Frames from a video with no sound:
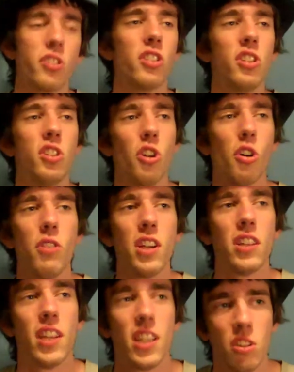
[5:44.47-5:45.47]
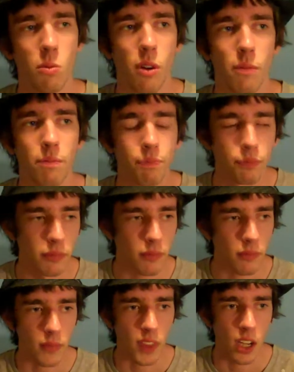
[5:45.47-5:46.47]
So the story in this one,
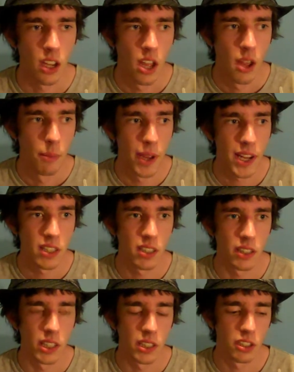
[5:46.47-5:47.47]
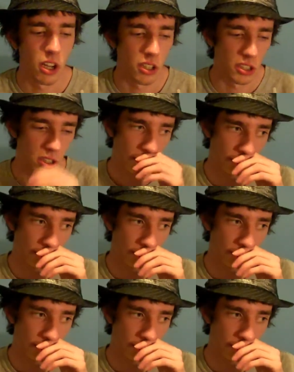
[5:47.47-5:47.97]
basically it starts